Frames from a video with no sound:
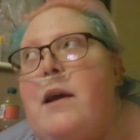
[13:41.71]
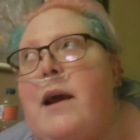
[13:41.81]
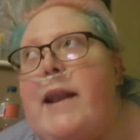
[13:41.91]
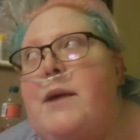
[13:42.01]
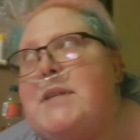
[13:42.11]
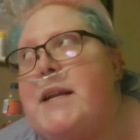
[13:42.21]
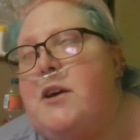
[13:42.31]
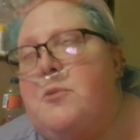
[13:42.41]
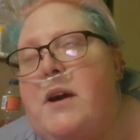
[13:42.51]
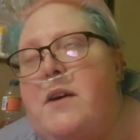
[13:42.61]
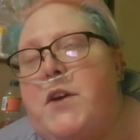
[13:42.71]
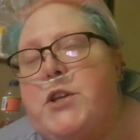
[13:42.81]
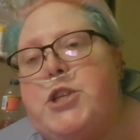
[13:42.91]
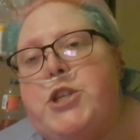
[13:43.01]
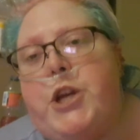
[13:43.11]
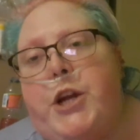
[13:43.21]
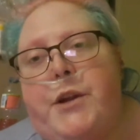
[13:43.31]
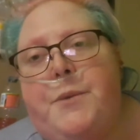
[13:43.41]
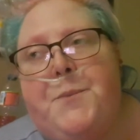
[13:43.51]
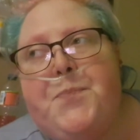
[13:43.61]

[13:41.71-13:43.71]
And there was a little bit of concern.